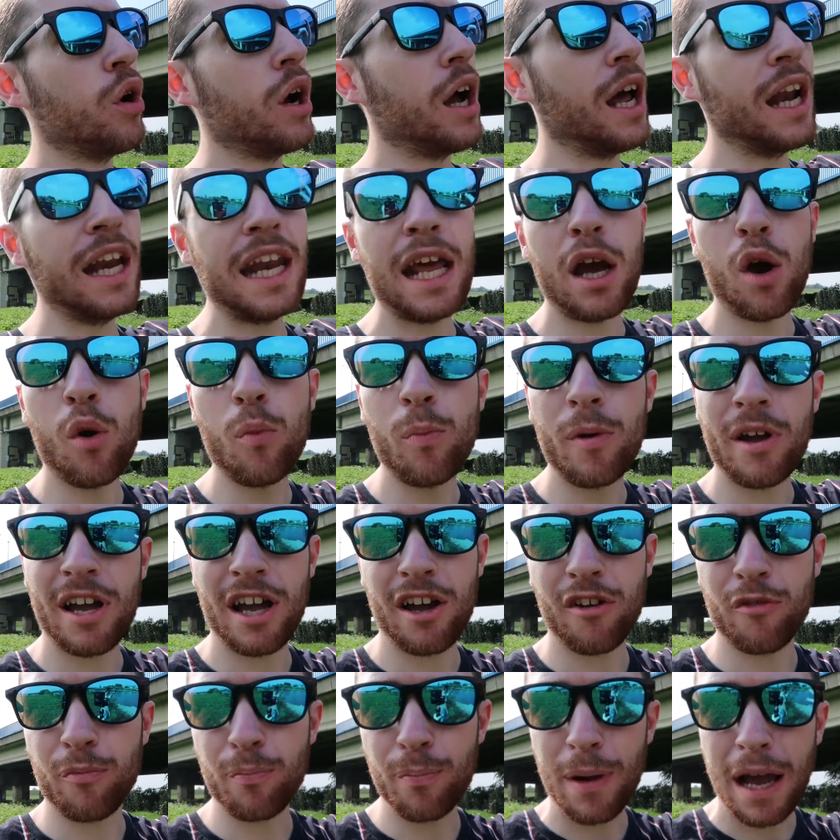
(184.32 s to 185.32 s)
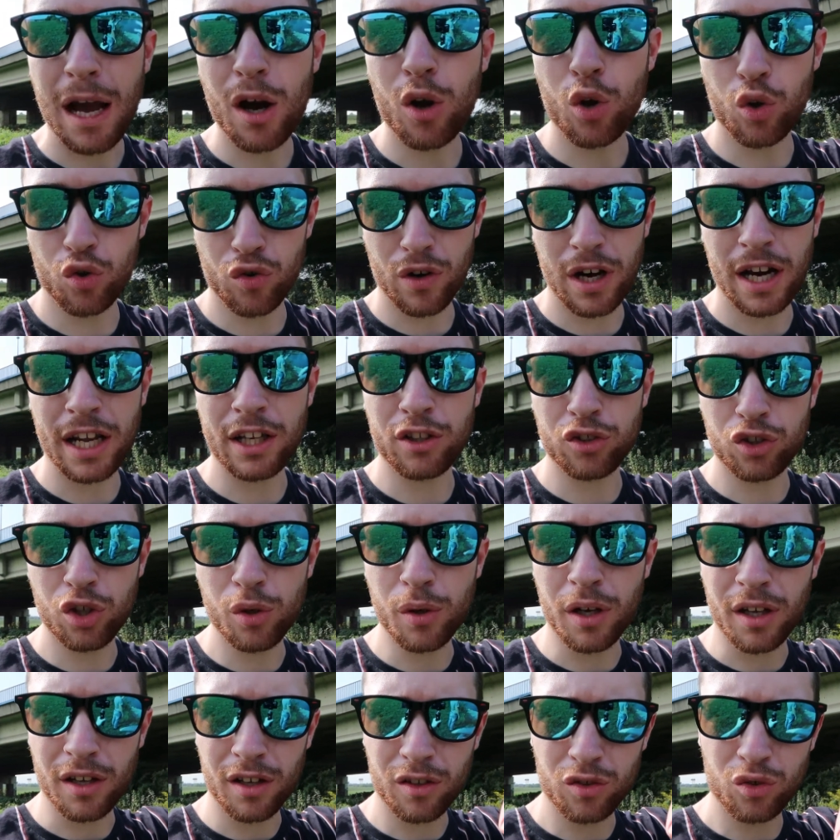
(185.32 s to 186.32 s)
a little bit of Belgrade
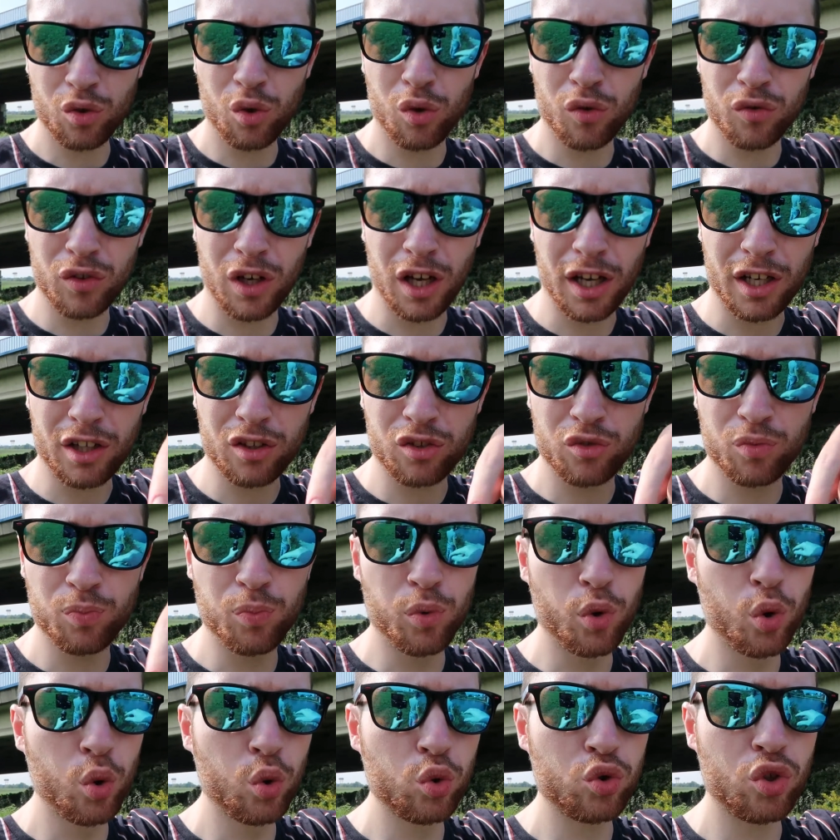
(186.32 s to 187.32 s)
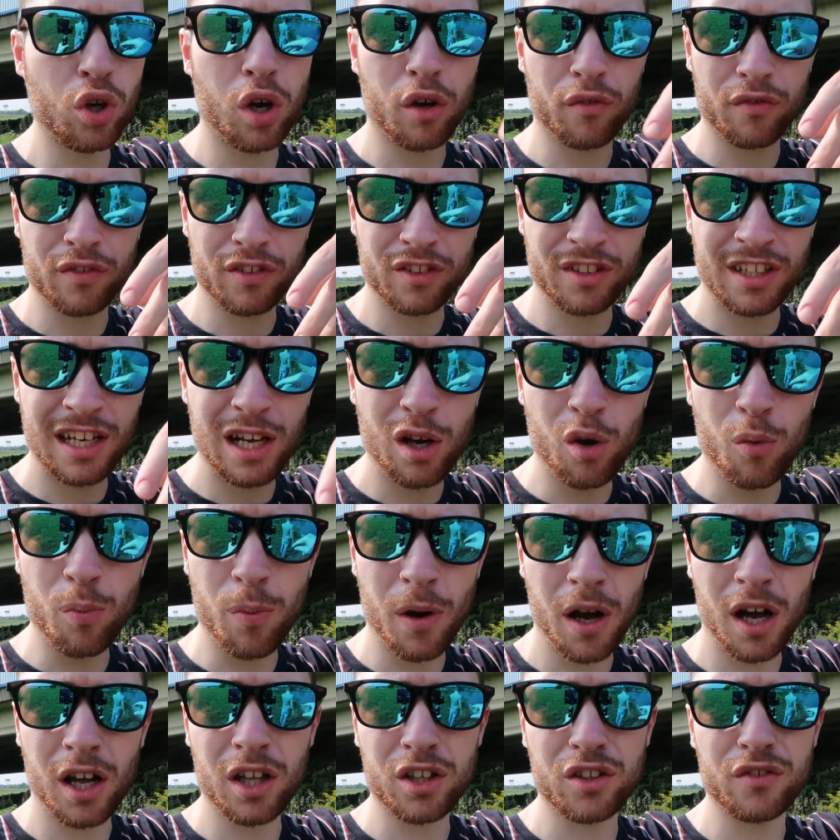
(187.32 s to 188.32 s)
to it. It sort of like sprawls off, little
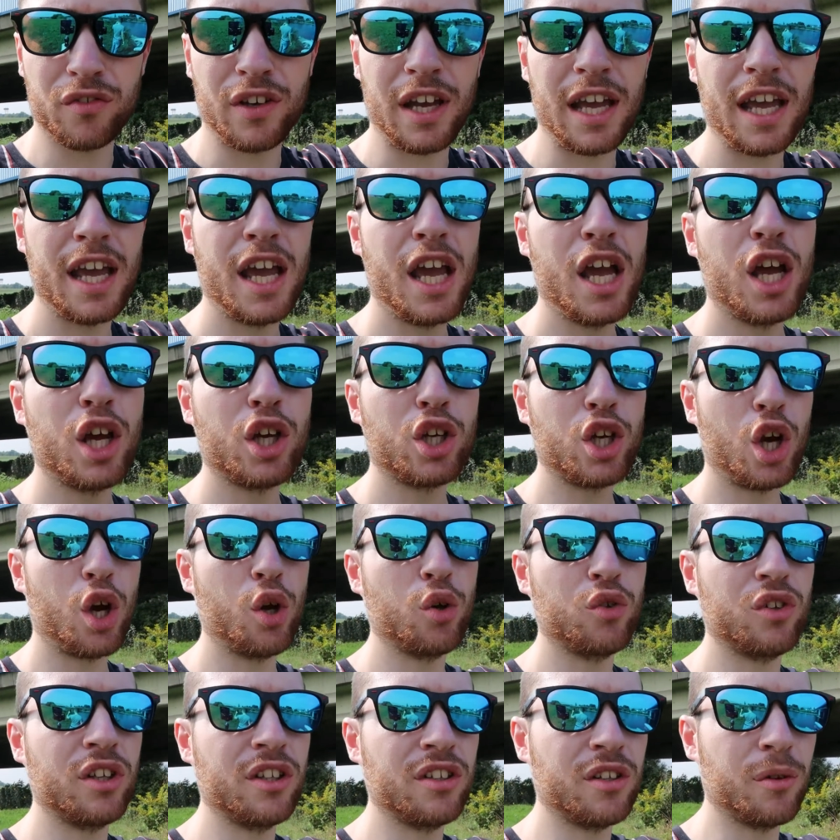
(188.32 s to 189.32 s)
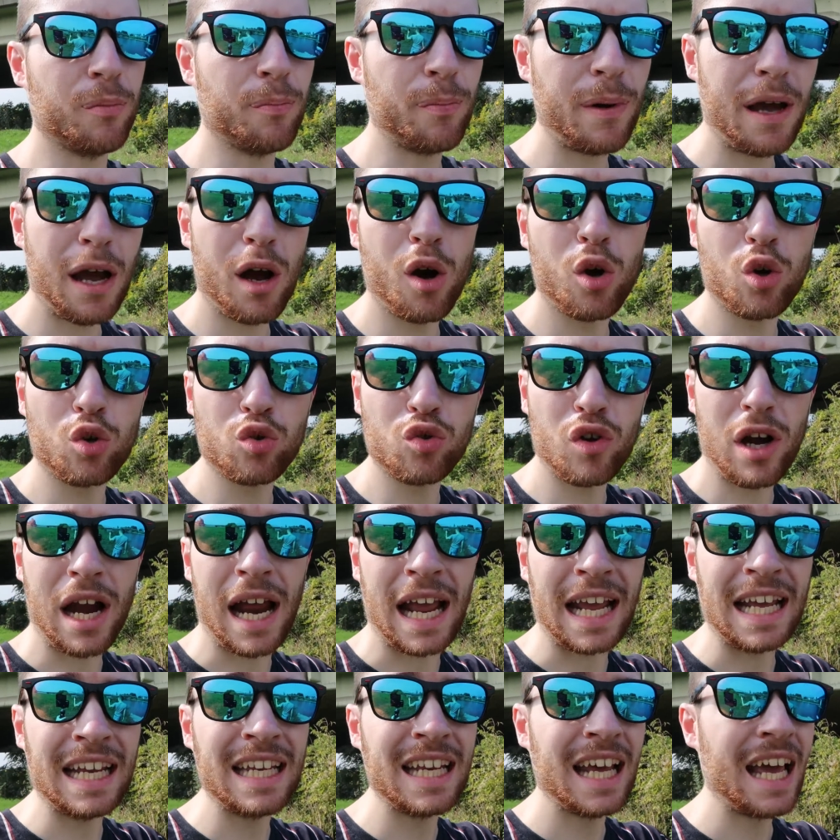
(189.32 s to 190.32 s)
parts of it goes into
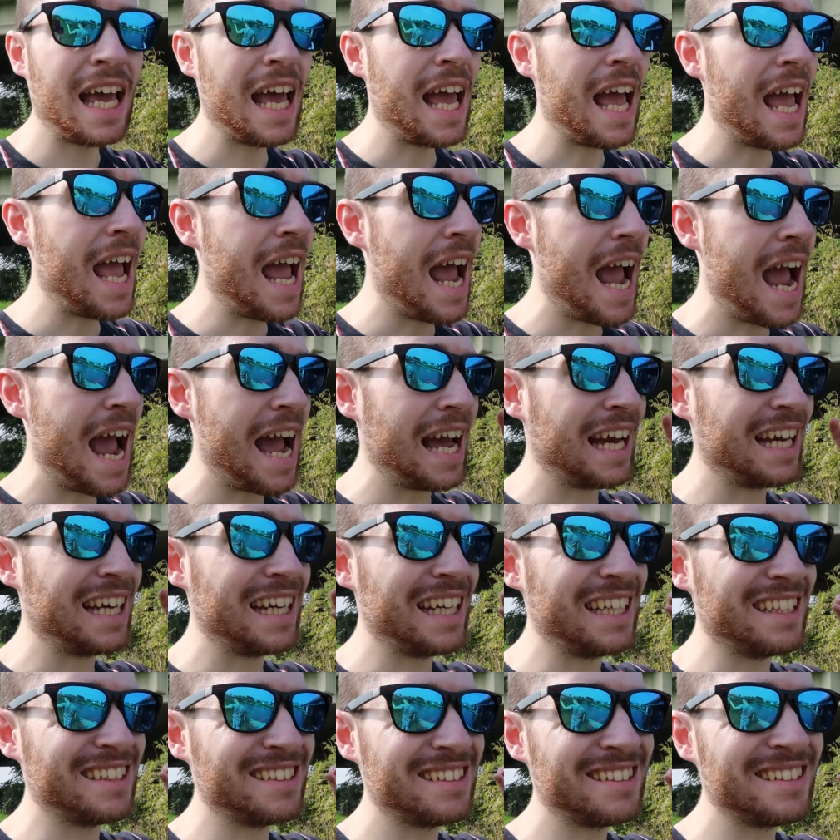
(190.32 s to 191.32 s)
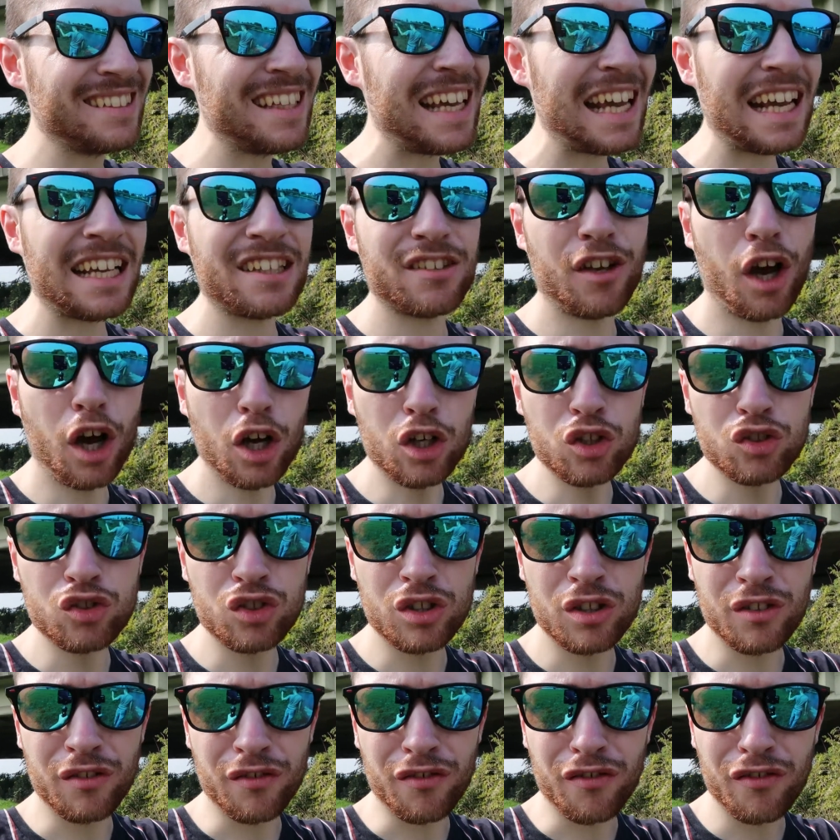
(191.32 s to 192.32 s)
Belgrade, and it's
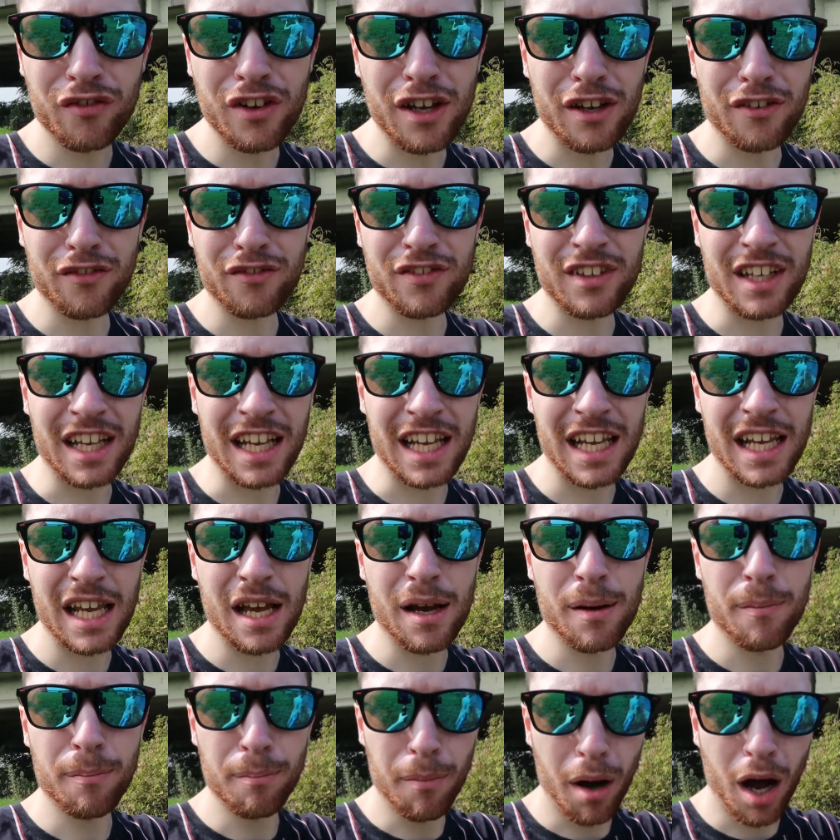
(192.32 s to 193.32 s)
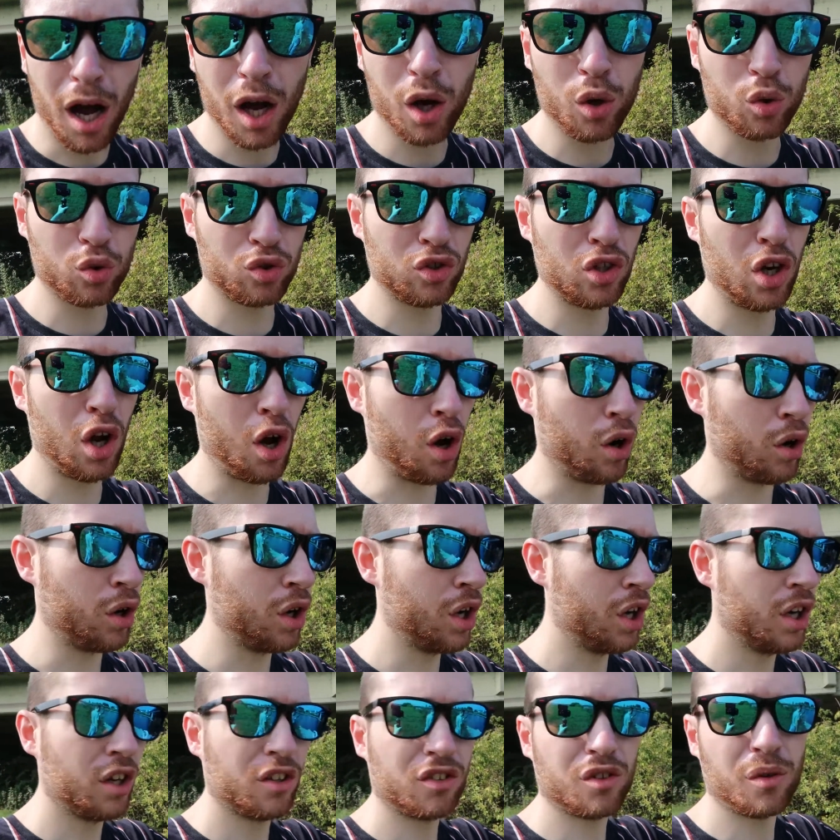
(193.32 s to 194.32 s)
650 miles long.
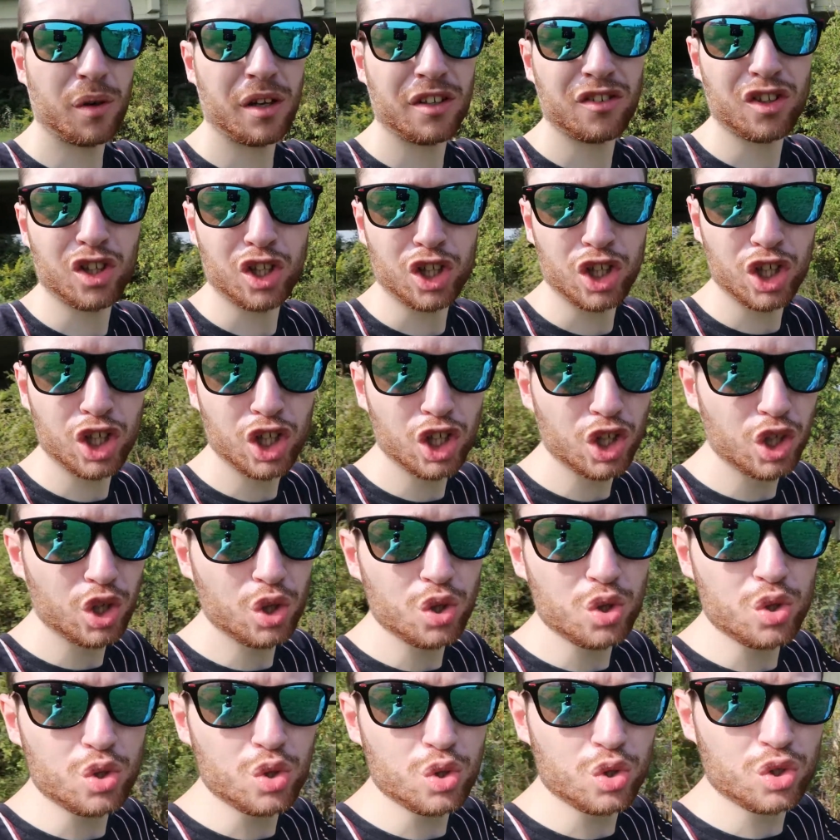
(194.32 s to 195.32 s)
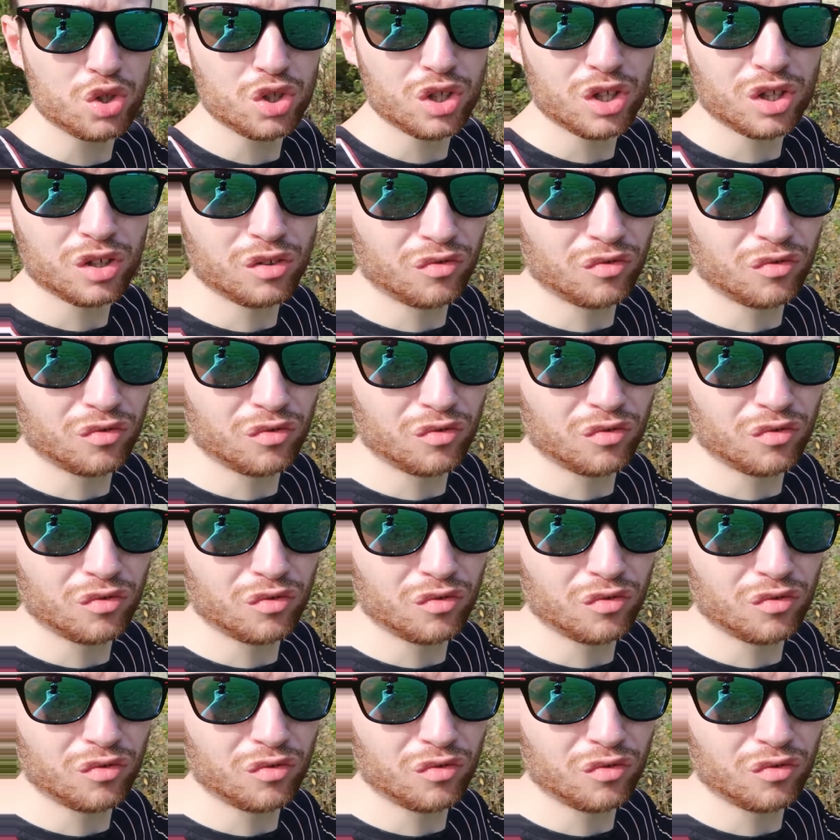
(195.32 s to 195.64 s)
So it's a huge